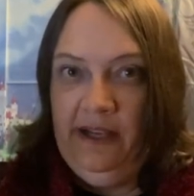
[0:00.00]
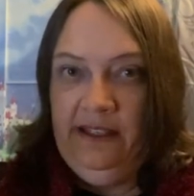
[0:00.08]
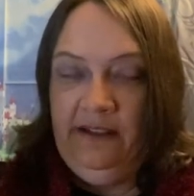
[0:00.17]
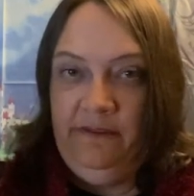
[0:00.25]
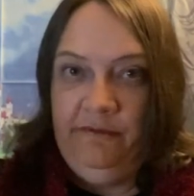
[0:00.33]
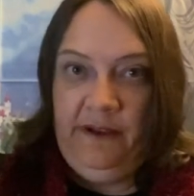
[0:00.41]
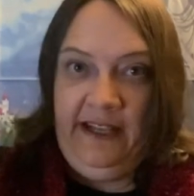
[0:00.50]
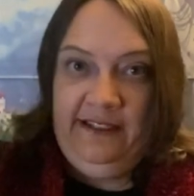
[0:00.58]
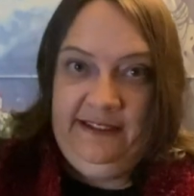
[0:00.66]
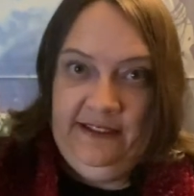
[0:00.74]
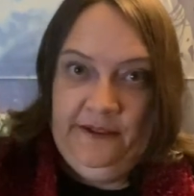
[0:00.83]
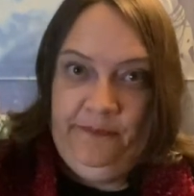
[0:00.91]

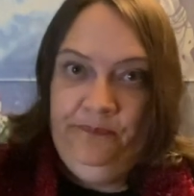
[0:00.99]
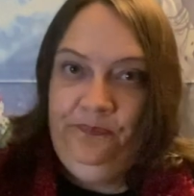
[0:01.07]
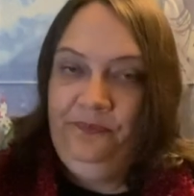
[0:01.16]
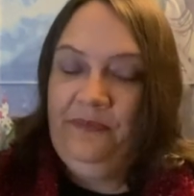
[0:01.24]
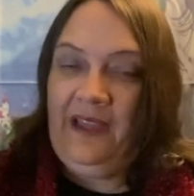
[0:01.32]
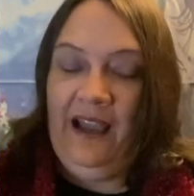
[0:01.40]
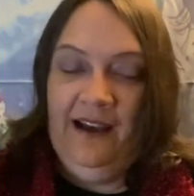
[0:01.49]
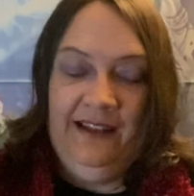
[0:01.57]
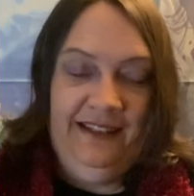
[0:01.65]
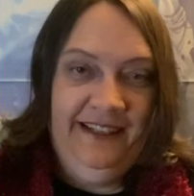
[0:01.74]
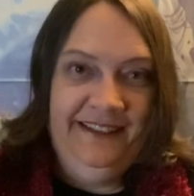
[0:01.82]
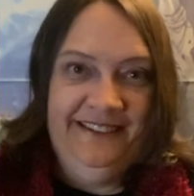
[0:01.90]
Invicta uh,
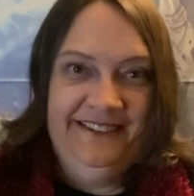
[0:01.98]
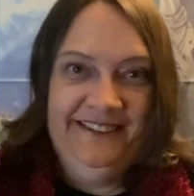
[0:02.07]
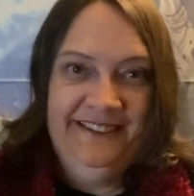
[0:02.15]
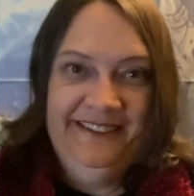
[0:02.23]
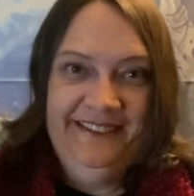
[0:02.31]
linked